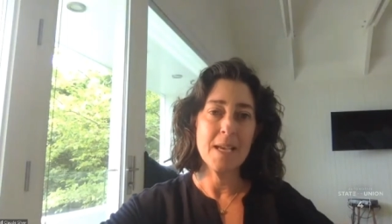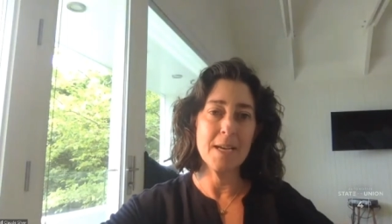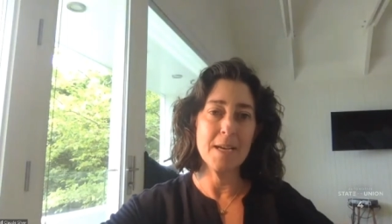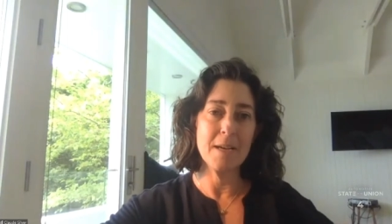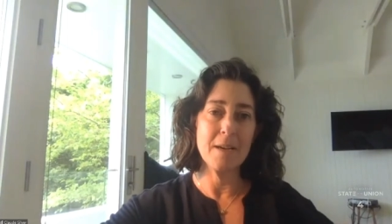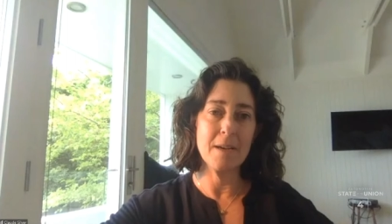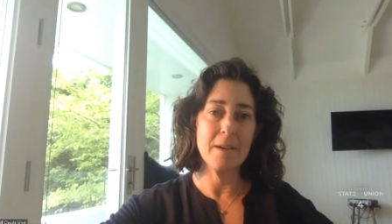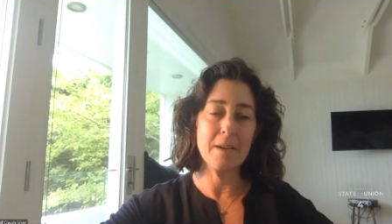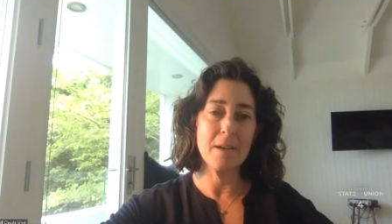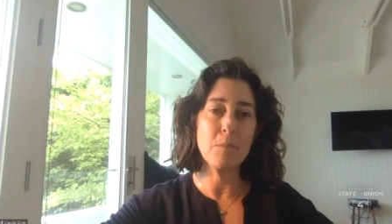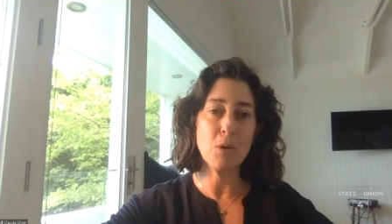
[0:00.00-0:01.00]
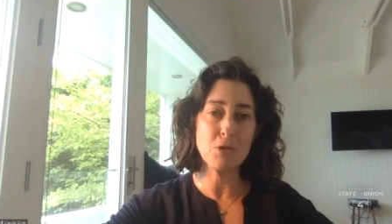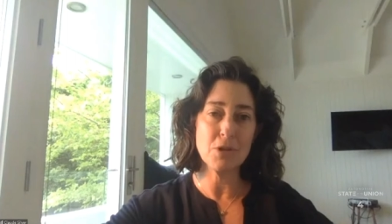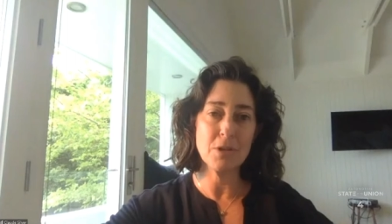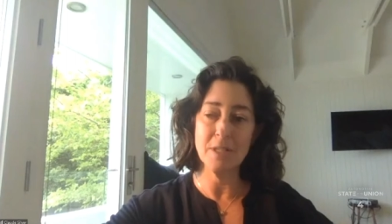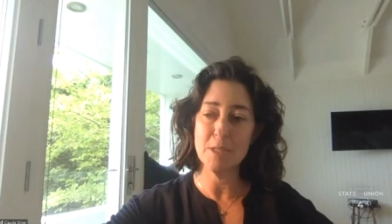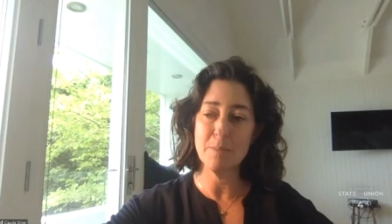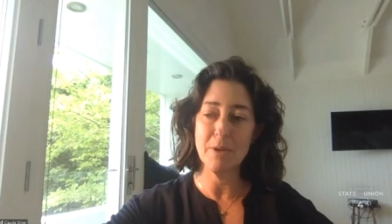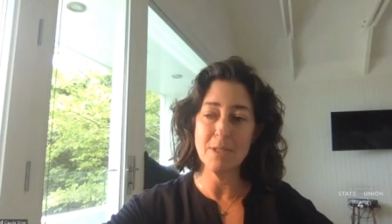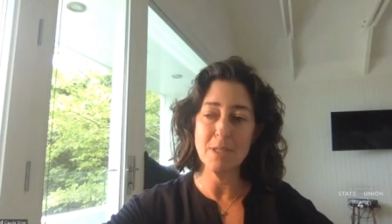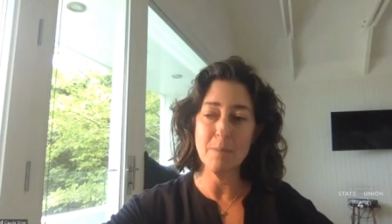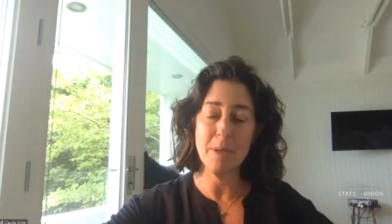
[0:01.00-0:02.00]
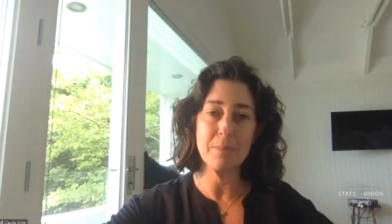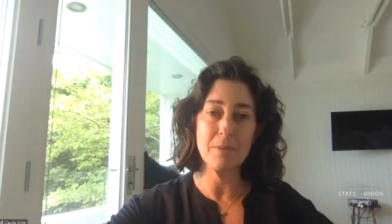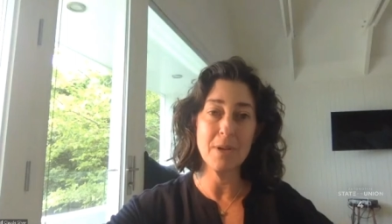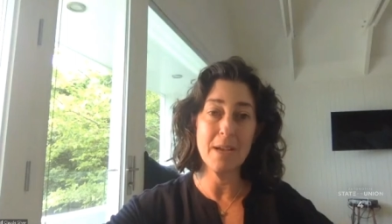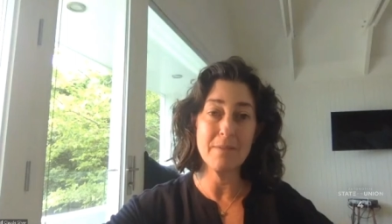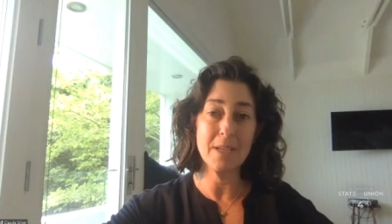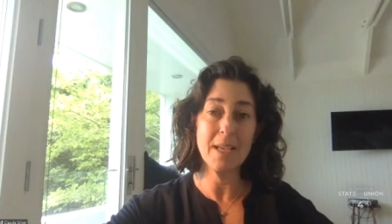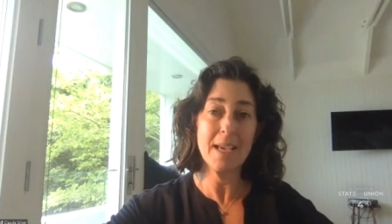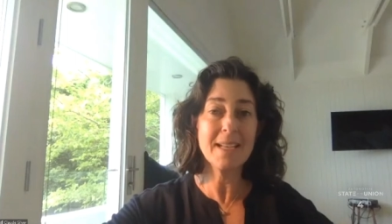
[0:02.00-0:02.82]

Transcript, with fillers: uh, emotional experience that people are having.